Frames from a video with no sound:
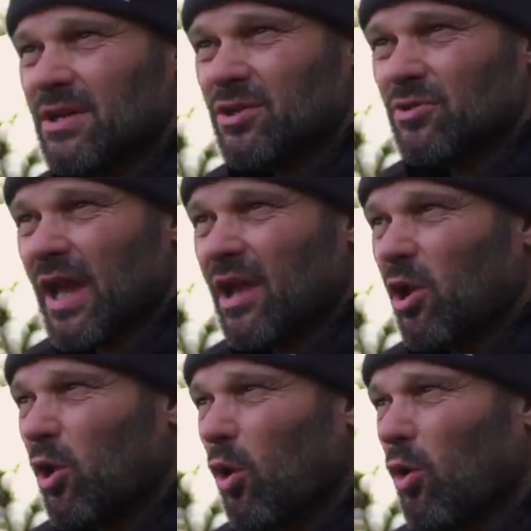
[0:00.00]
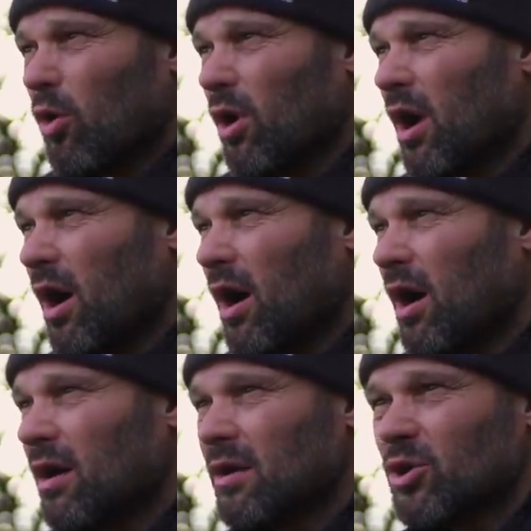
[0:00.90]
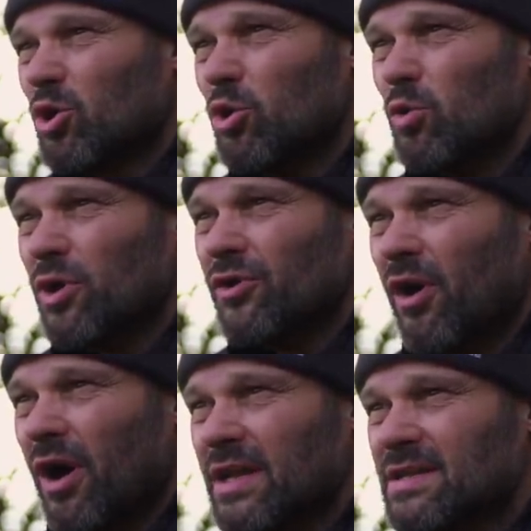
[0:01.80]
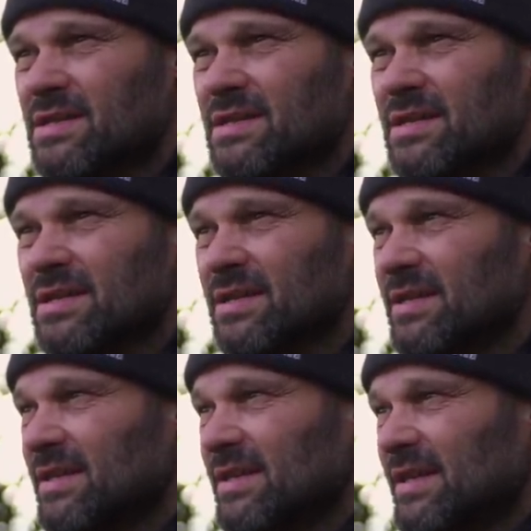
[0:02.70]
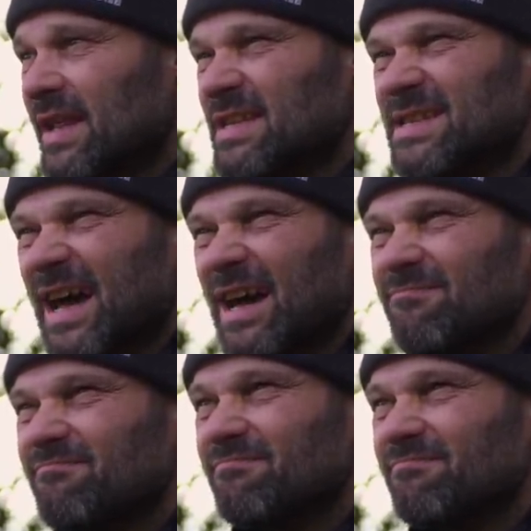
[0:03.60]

You get longer, cooler nights. There's that,